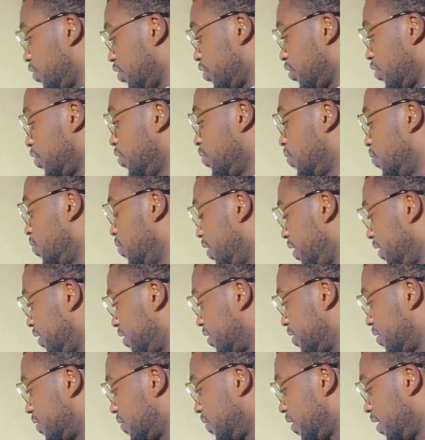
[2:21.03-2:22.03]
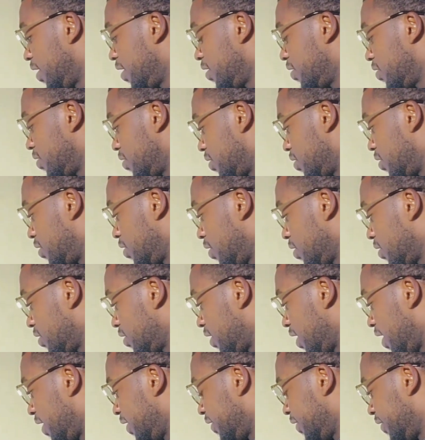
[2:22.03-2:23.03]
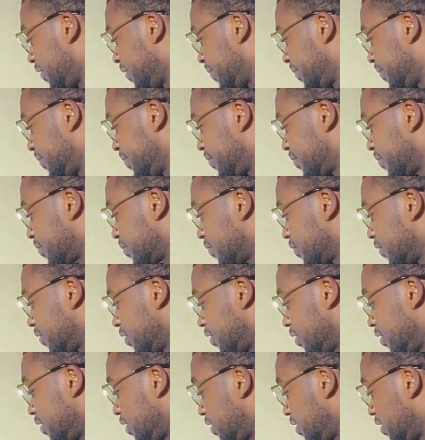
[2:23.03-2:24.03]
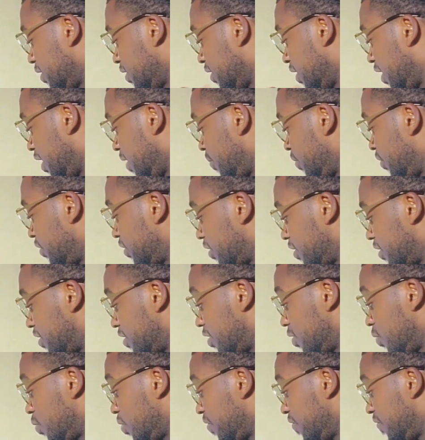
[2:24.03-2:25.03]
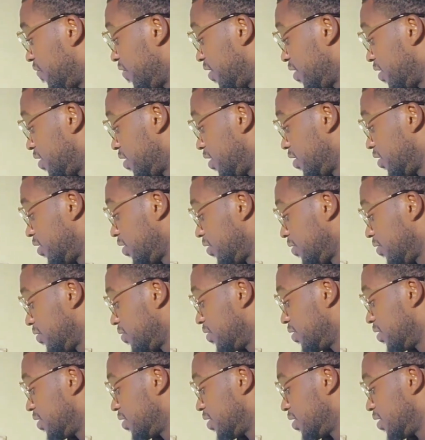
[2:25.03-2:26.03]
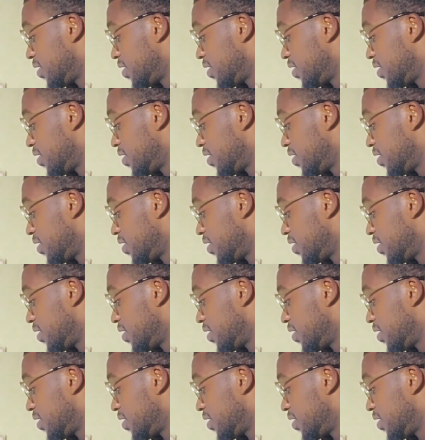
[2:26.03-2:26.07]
we're just going to wait while it does that. So this is the Hamilton C1 ventilator,